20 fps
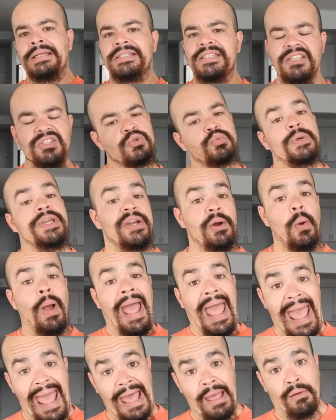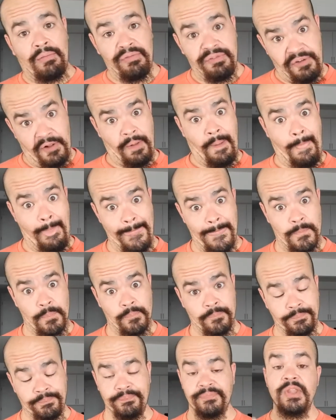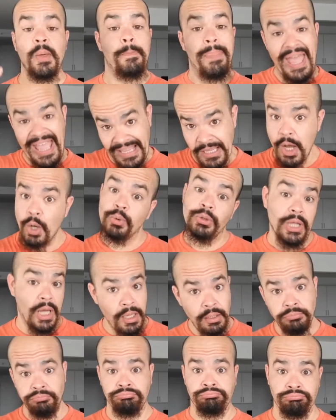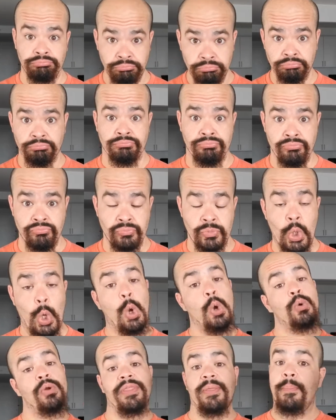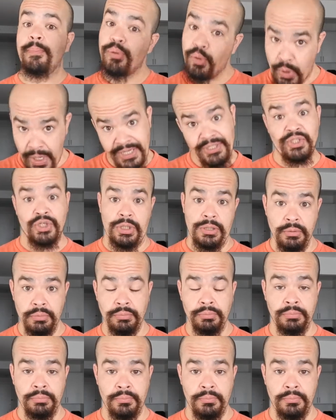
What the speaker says: Since we don't have the payola or the pressure,